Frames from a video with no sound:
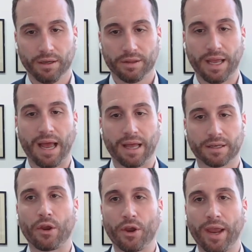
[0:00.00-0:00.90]
that
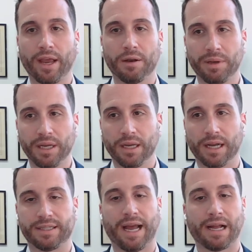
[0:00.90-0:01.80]
can be
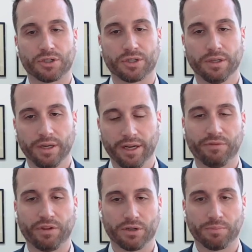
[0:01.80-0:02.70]
attached if
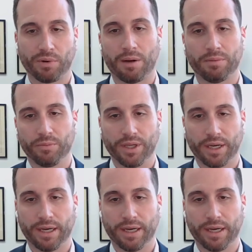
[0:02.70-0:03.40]
there's a problem with that